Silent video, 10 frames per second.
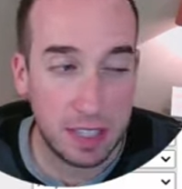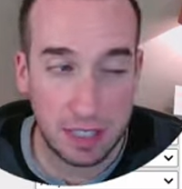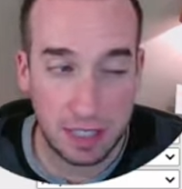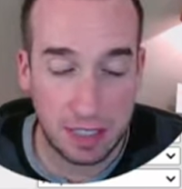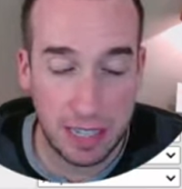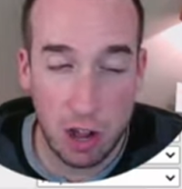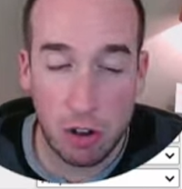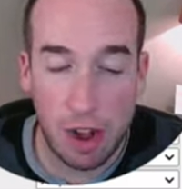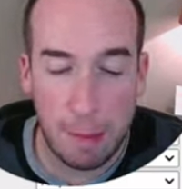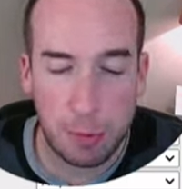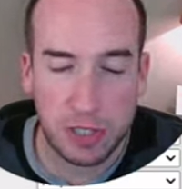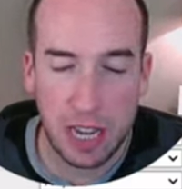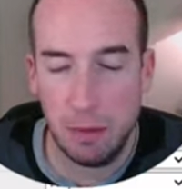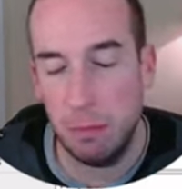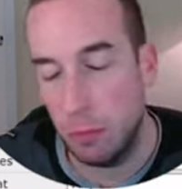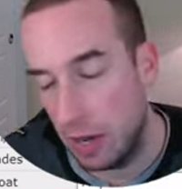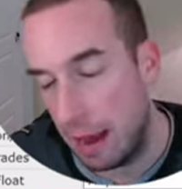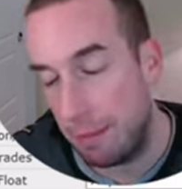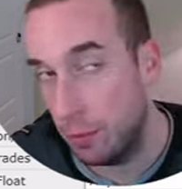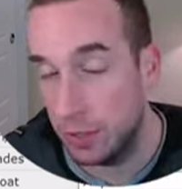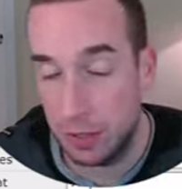The $16 Apple scan when Apple